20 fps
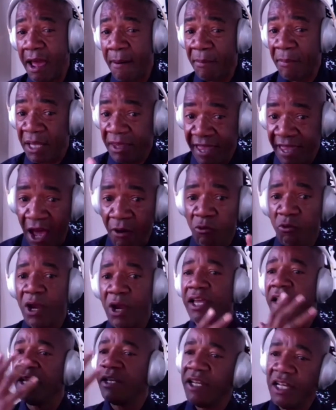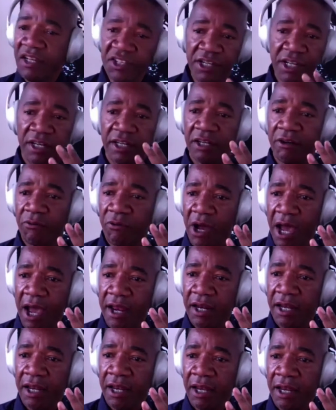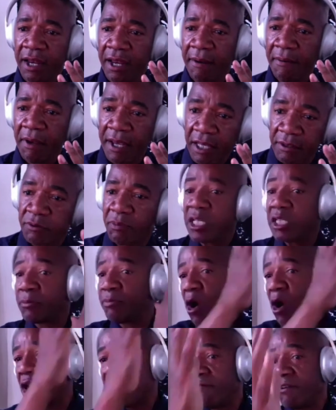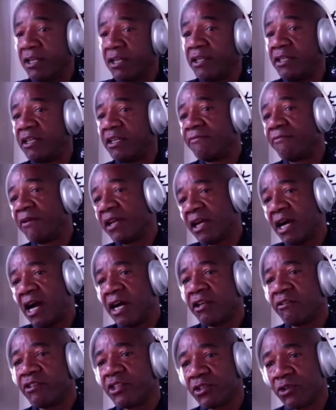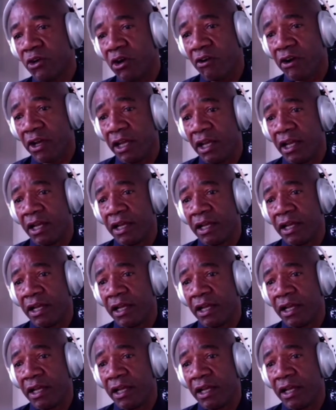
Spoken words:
But that recognition, right, is part of a different kind of story.